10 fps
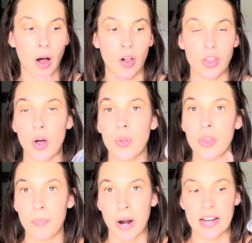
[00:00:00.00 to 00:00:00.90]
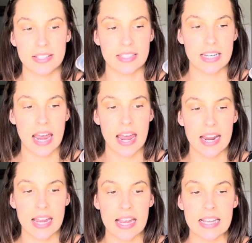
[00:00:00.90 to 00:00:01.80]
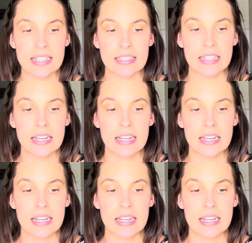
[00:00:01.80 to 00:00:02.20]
although the price tag is